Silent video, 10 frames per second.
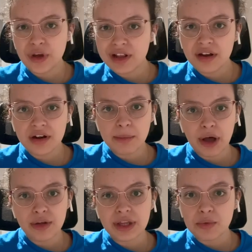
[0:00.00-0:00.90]
learned
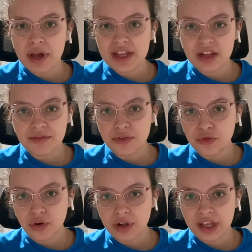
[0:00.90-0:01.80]
about the ways of
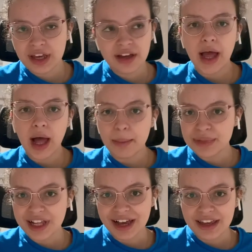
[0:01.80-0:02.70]
enrolling,
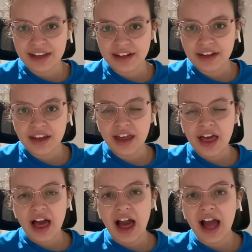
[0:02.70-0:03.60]
applying,
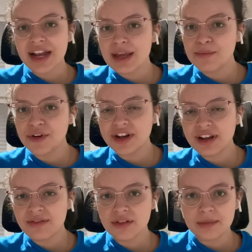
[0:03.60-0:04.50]
an important
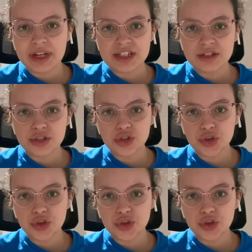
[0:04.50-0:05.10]
information to